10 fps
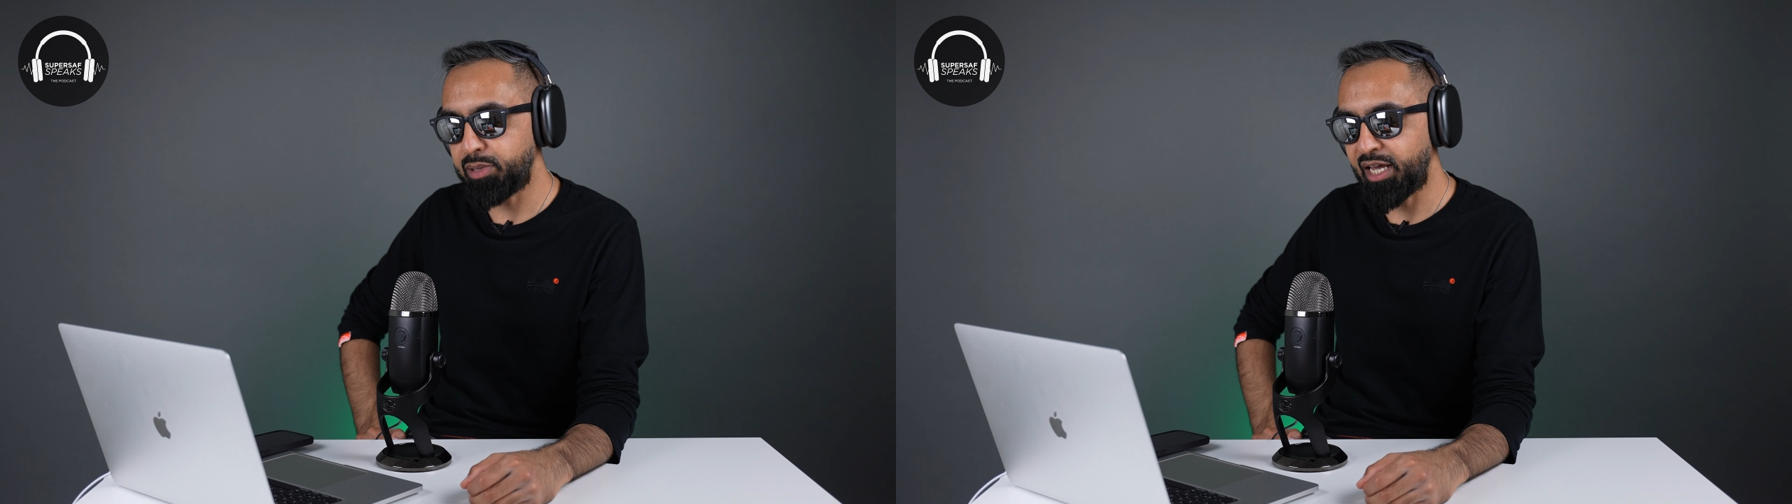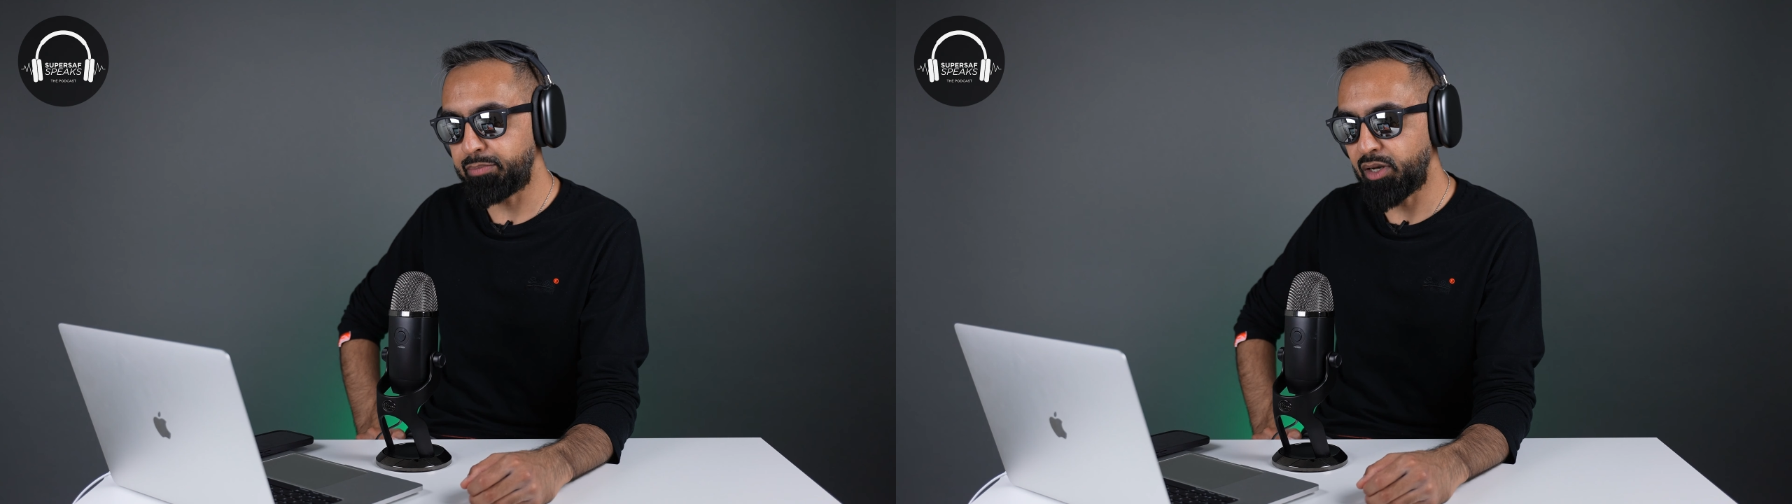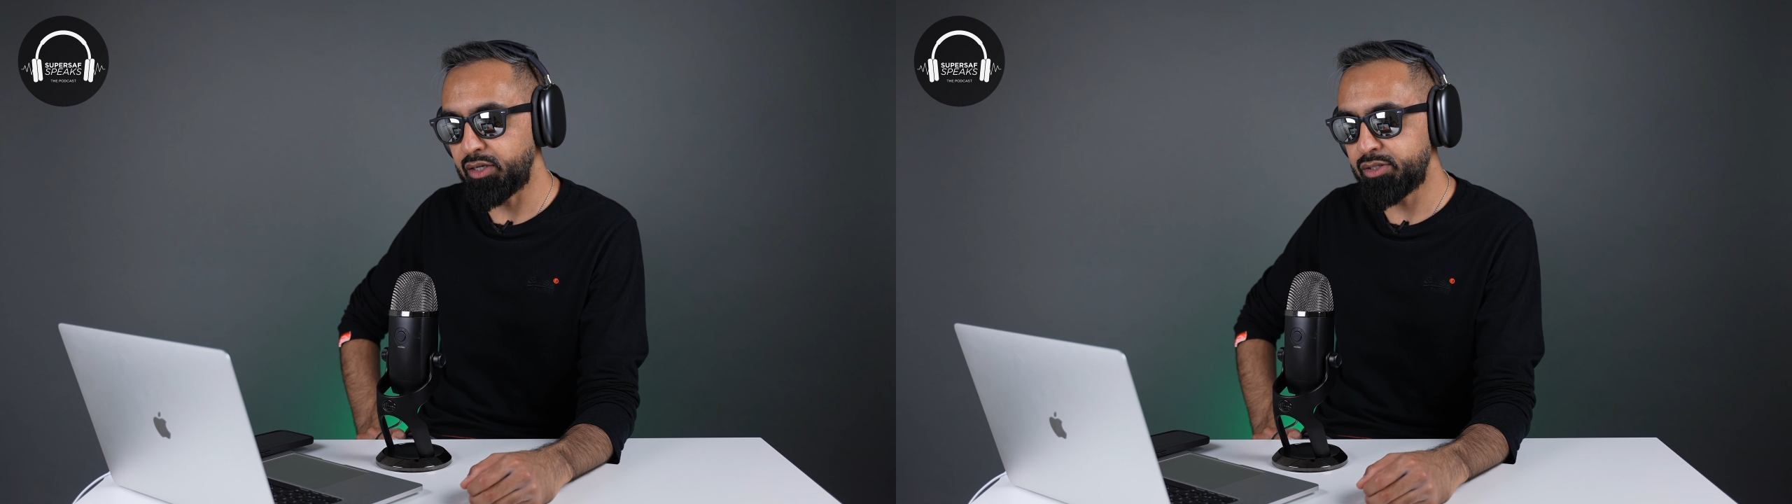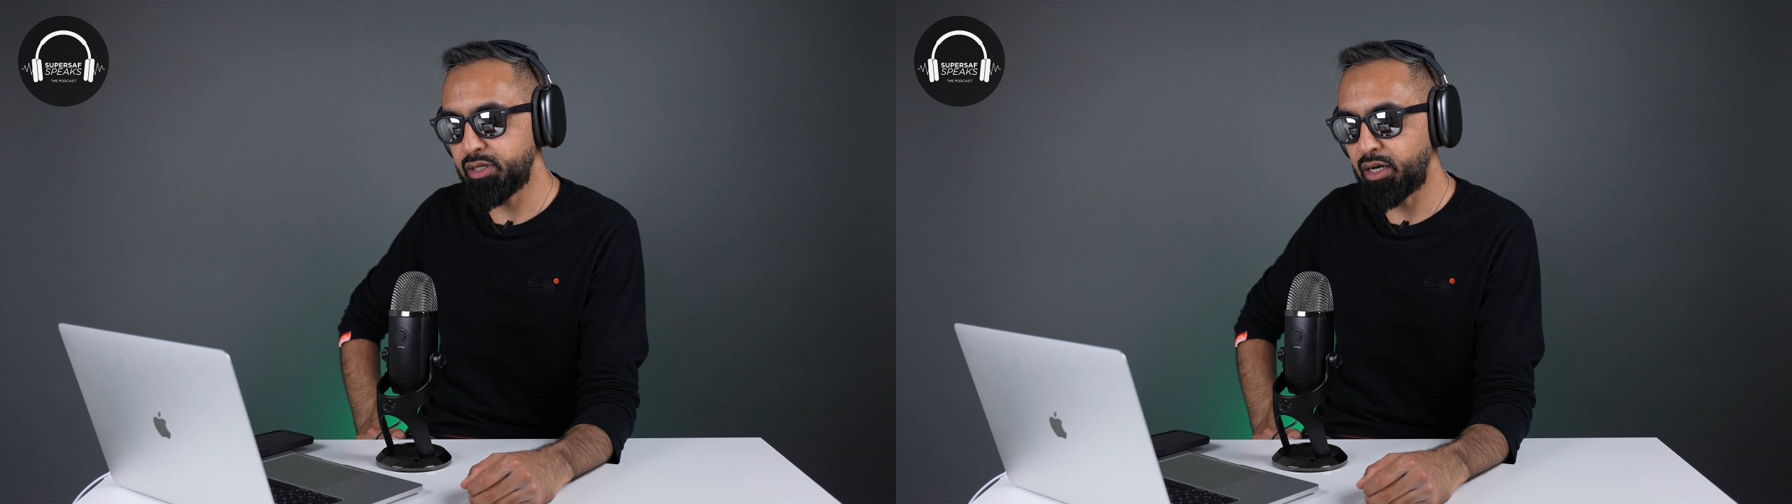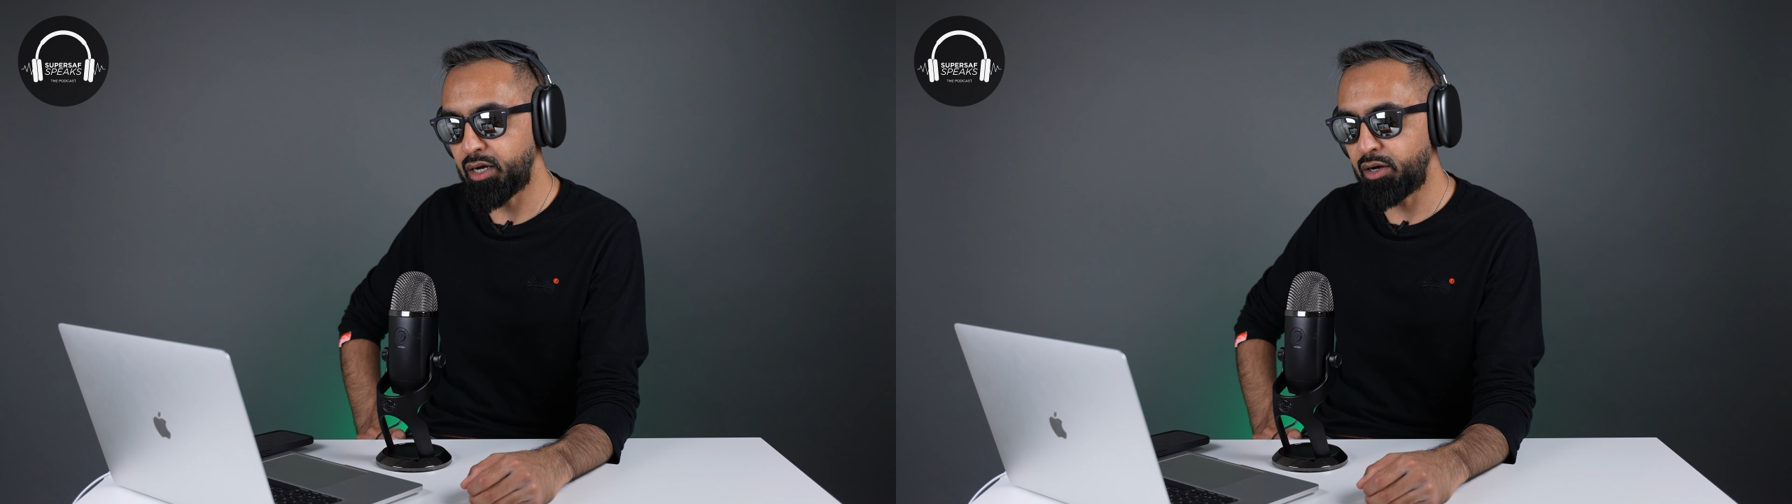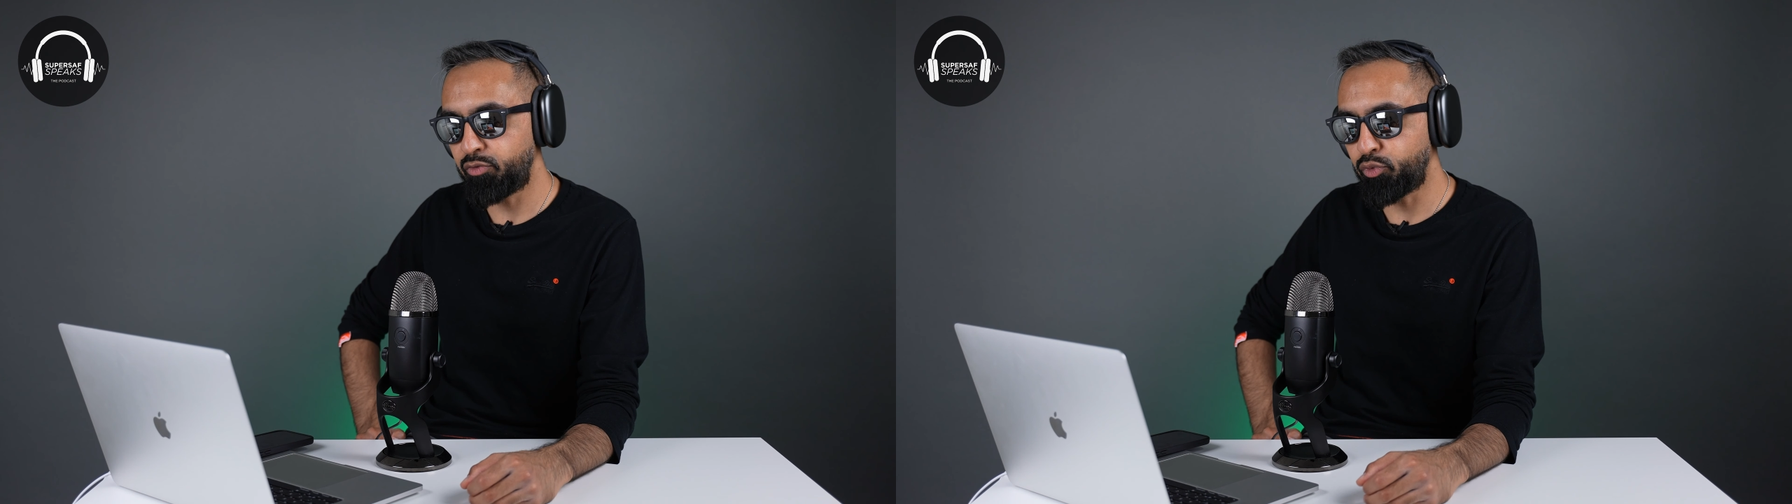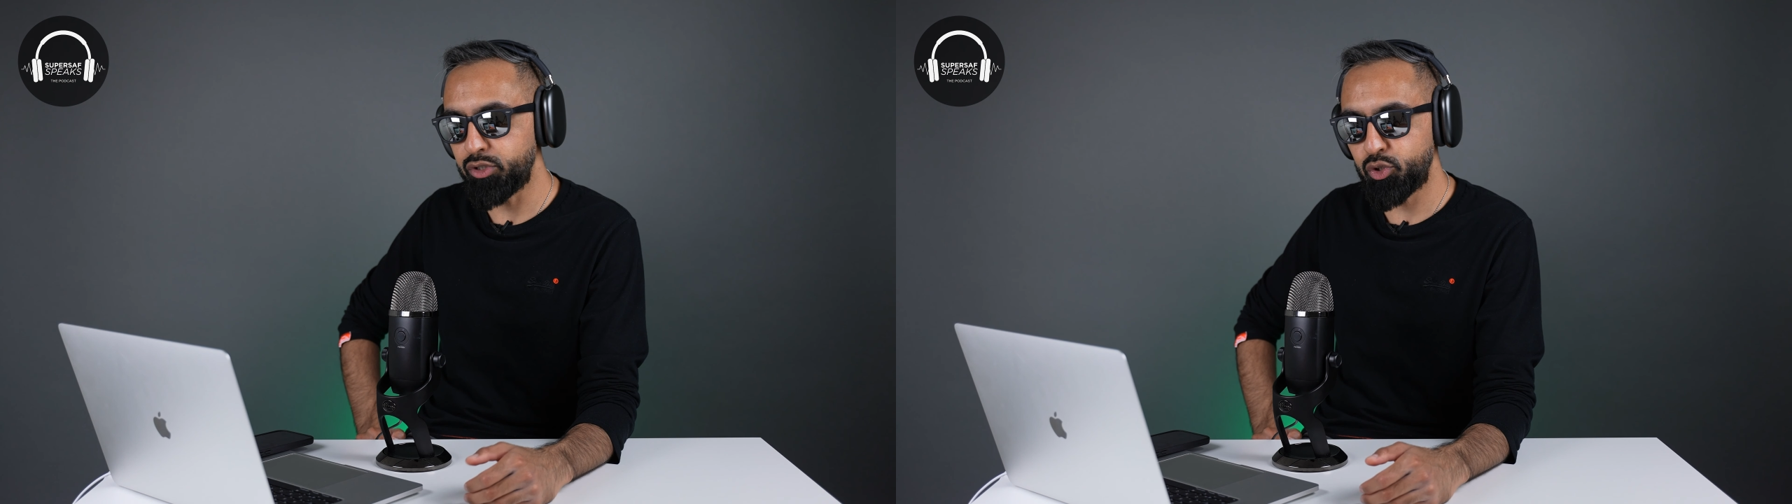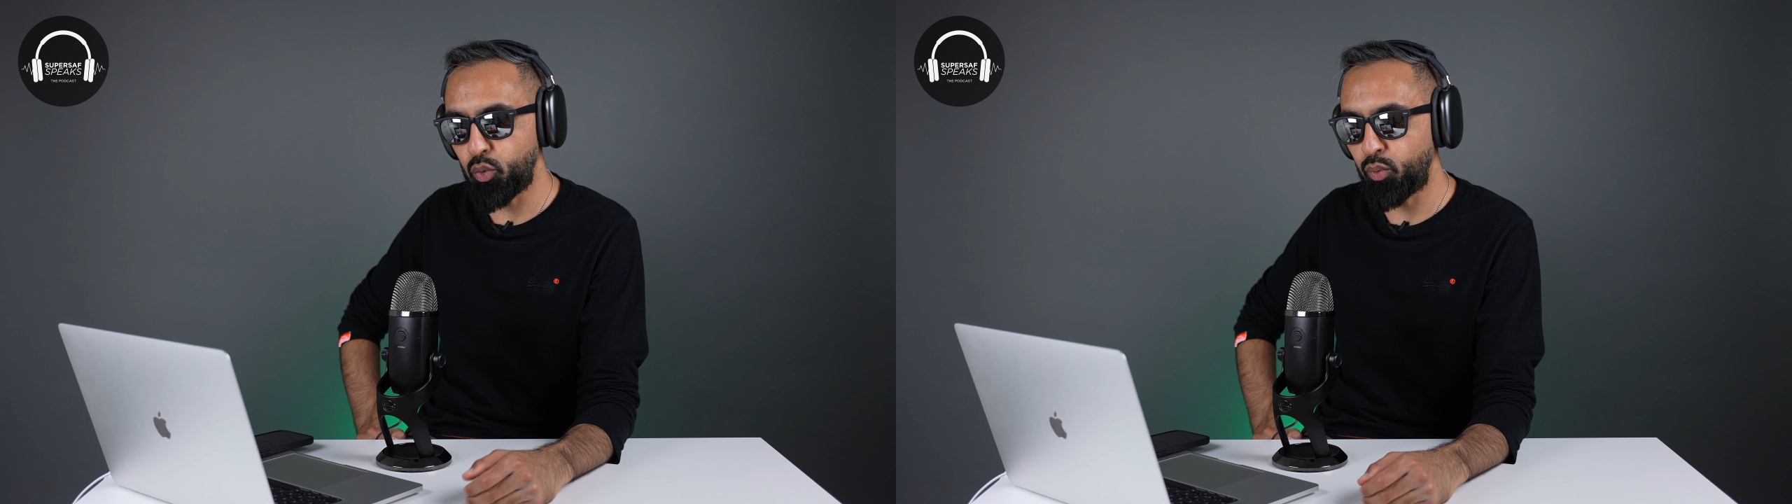Plaid Plus for a
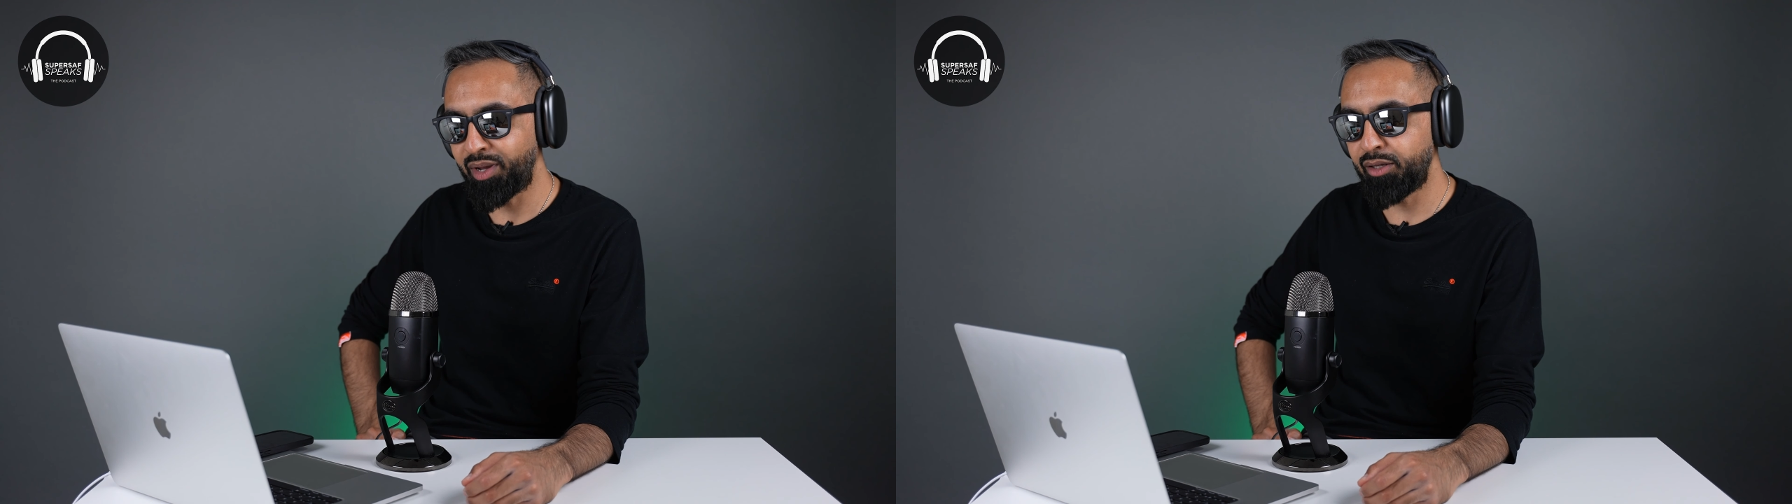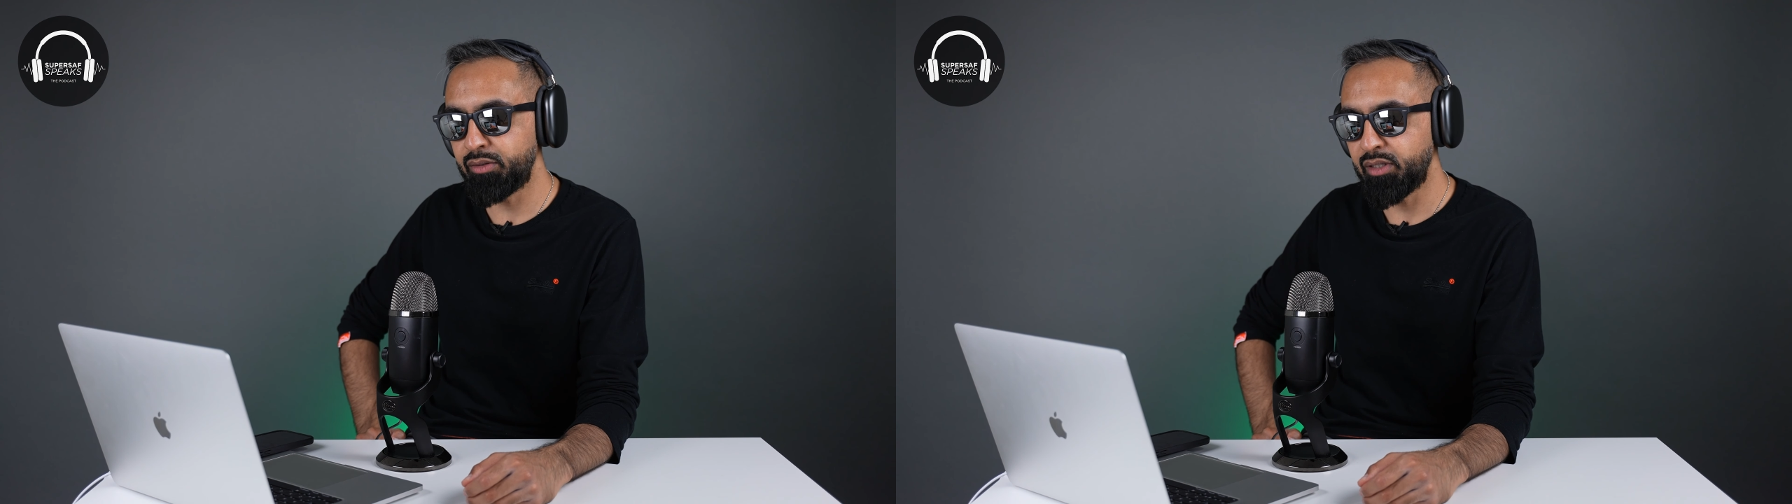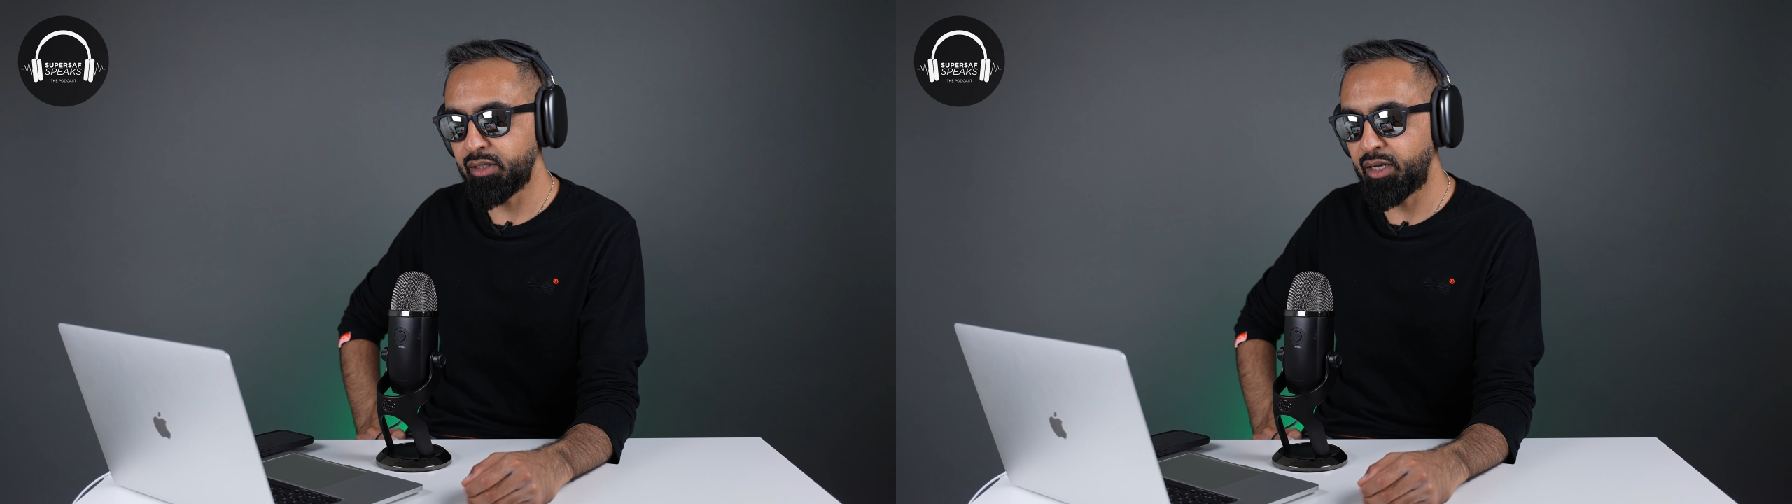short while